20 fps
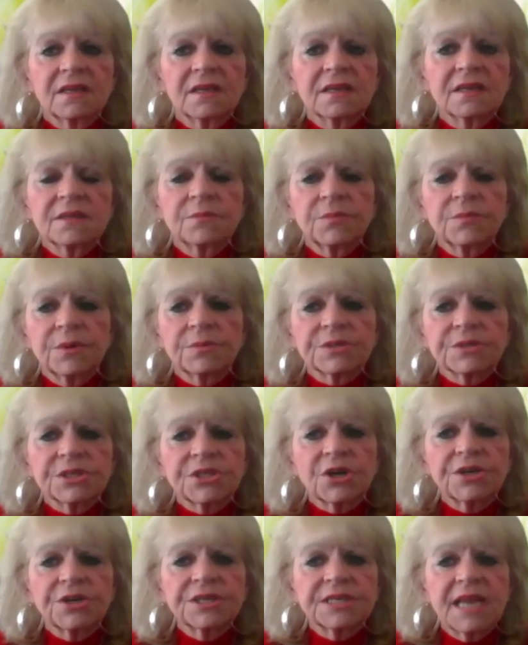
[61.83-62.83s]
we were
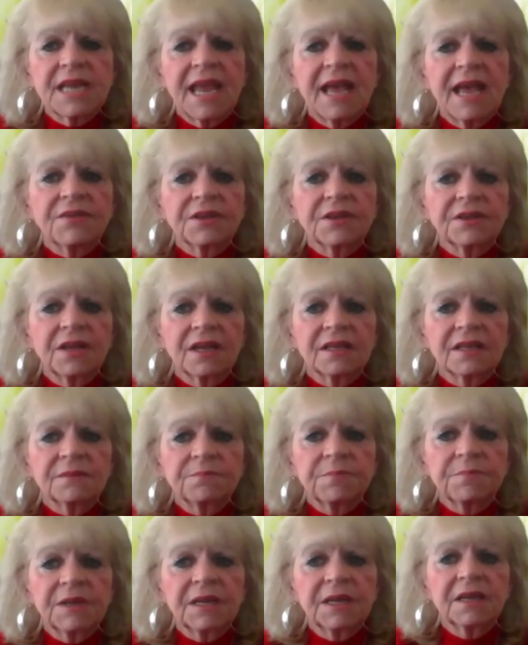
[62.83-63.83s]
starting to have a, a
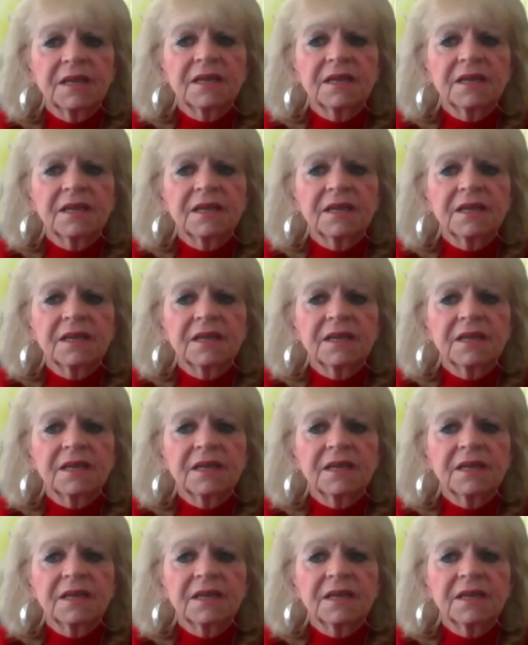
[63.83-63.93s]
big